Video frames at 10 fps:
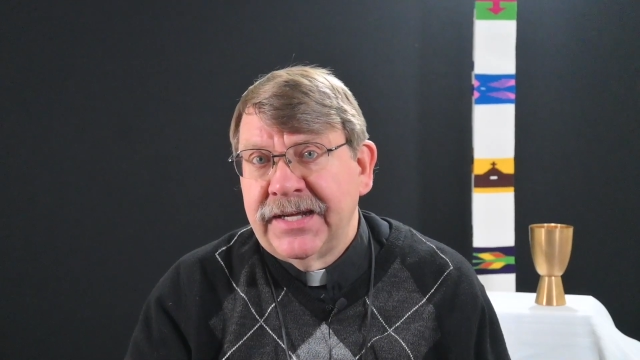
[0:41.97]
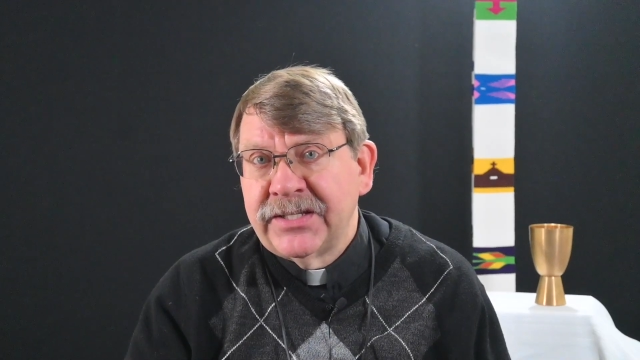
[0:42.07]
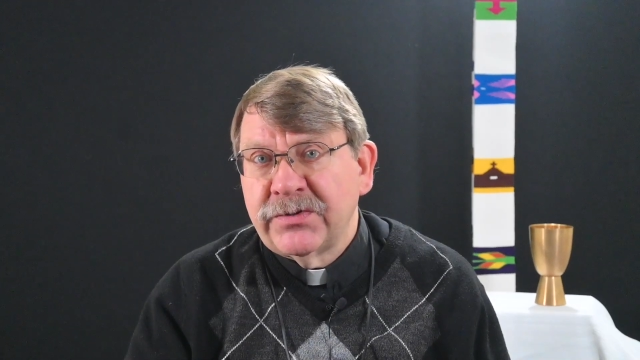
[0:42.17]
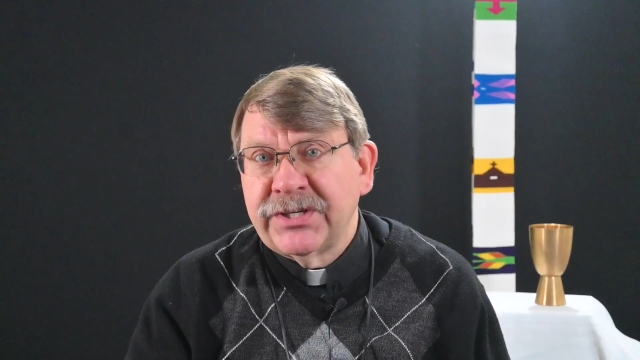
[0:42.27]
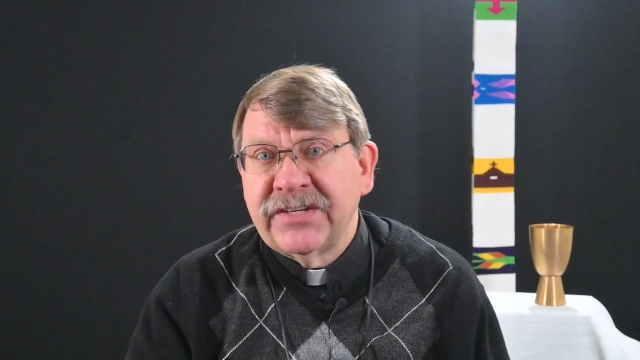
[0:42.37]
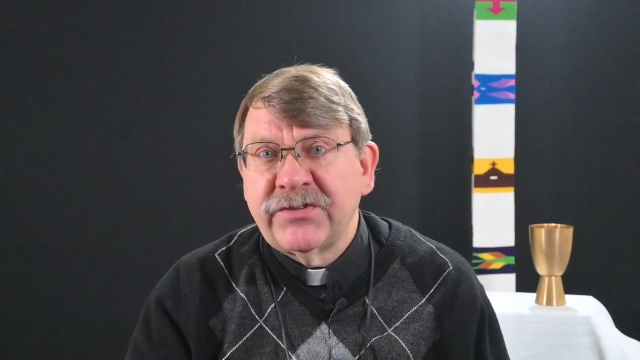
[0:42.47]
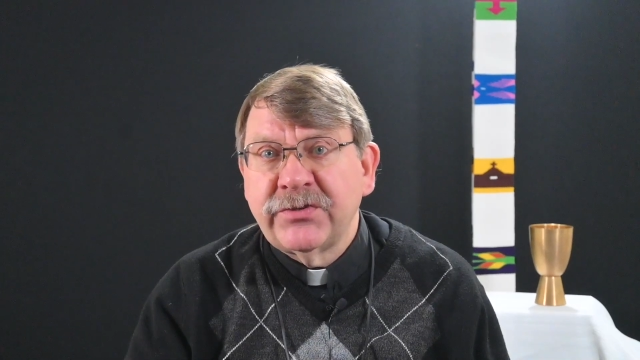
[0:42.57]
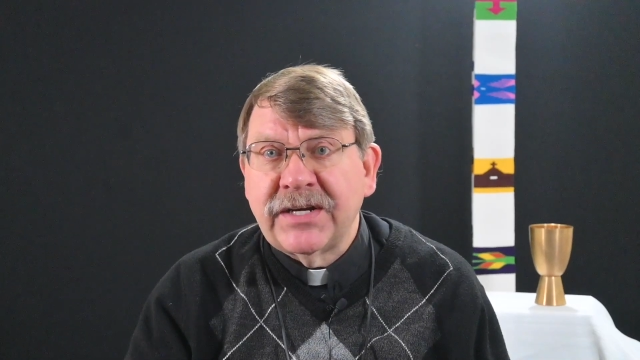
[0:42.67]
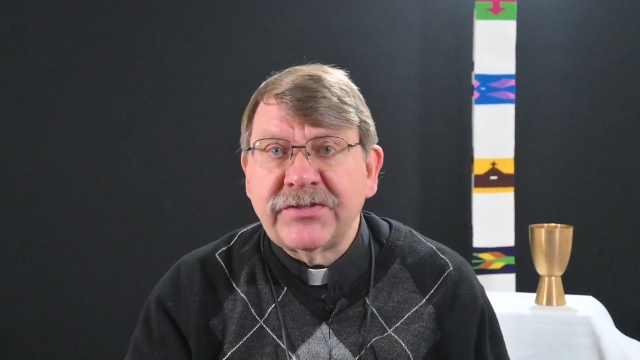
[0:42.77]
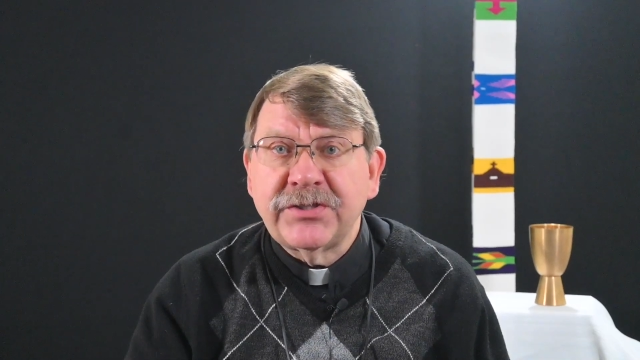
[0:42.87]
and so we give
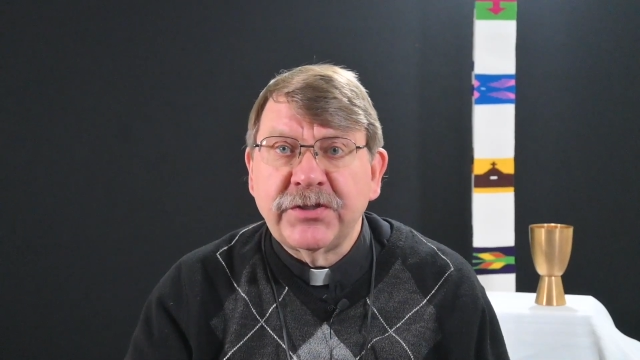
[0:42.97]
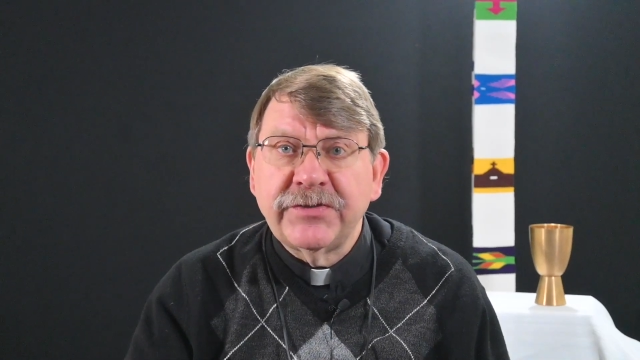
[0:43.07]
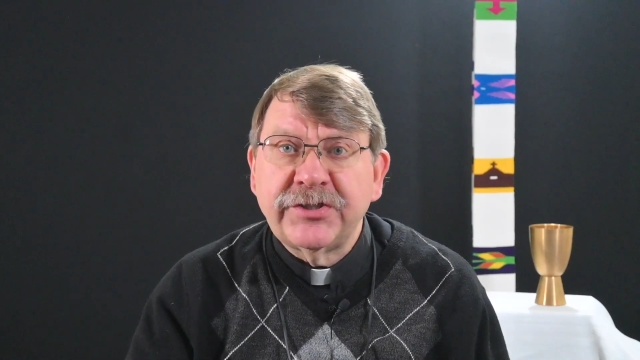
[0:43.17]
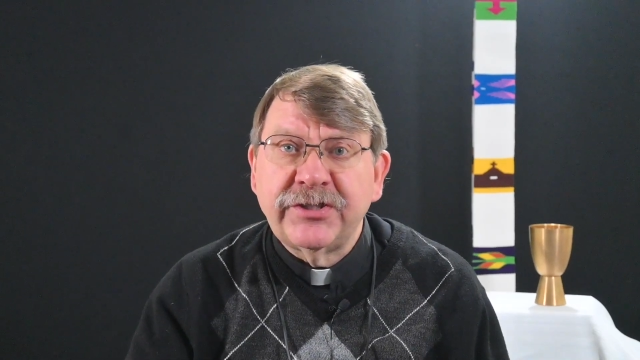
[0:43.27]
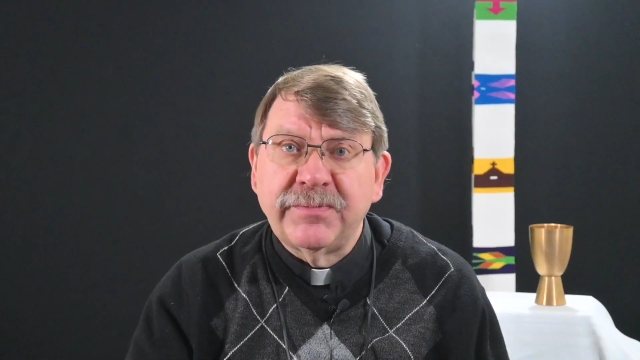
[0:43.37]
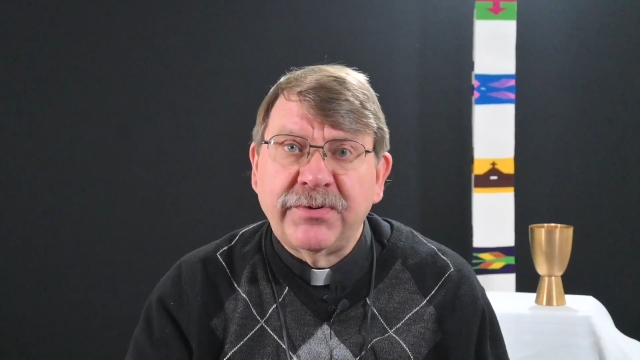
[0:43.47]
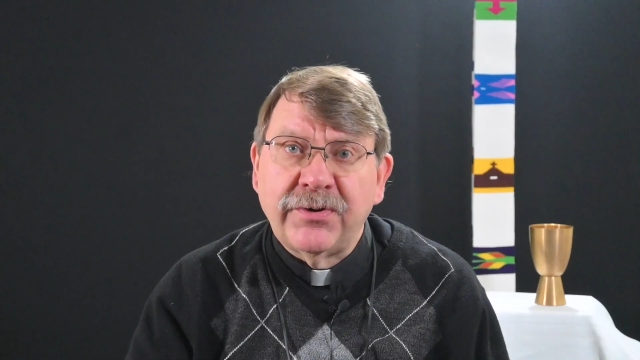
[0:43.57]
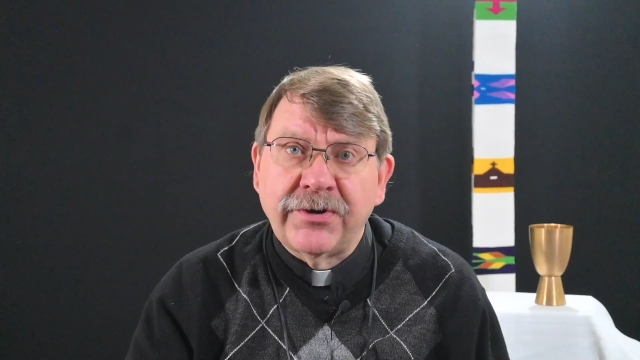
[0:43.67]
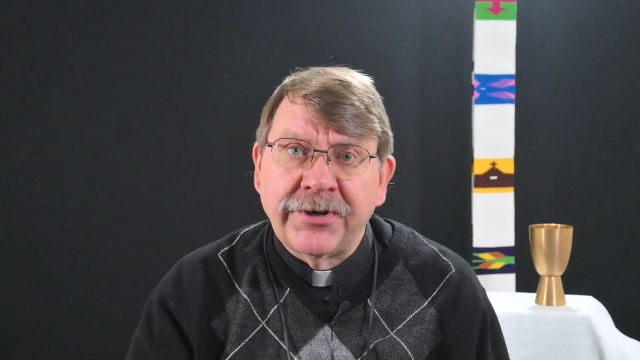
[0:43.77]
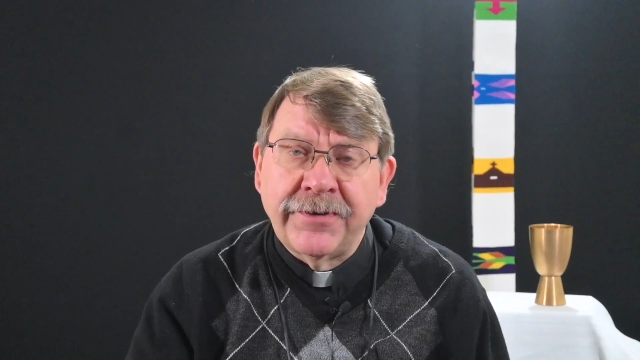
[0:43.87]
direct service to the
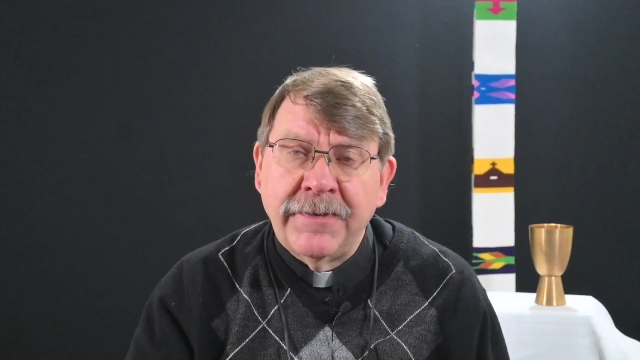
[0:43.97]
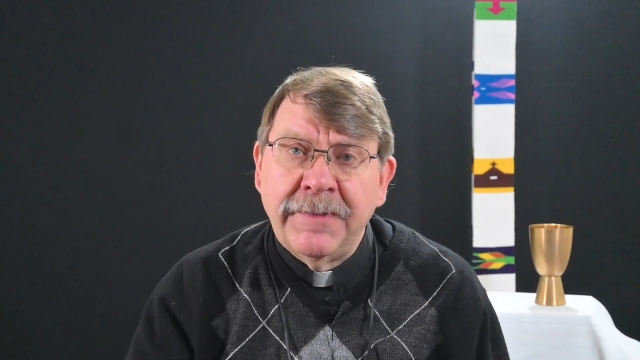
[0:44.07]
poor.